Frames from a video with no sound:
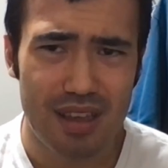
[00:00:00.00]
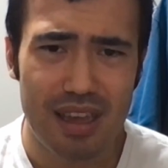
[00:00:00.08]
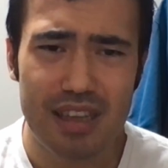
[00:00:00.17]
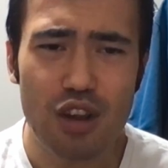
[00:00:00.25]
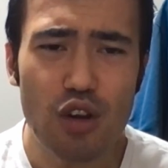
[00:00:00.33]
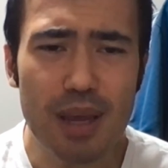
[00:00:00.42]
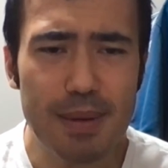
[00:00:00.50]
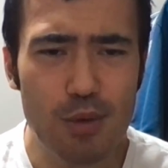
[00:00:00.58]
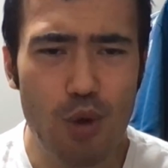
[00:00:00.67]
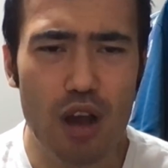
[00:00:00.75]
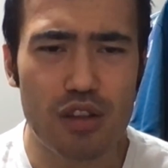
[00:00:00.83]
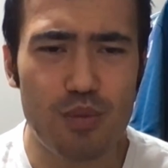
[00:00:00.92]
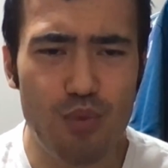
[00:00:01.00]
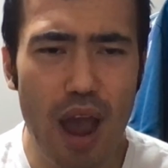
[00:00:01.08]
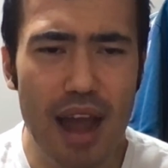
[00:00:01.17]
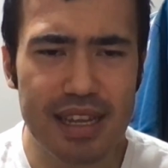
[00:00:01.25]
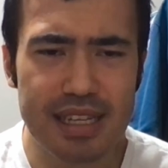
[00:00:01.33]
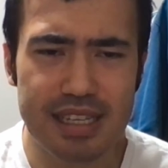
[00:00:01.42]
And don't get me wrong,
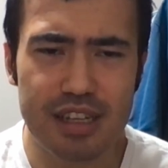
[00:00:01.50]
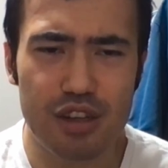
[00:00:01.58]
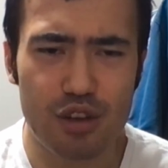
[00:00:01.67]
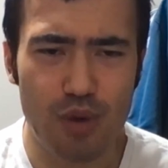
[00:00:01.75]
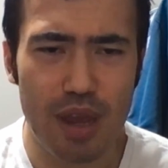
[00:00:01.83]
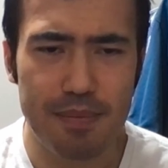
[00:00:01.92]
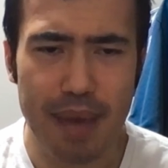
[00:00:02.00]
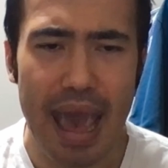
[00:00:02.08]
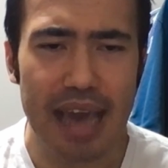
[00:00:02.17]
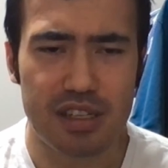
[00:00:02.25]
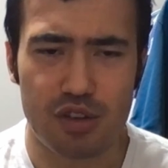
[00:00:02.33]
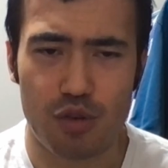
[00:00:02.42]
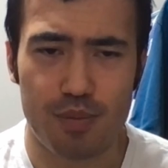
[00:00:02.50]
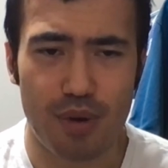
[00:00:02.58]
LeBron is still a great passer,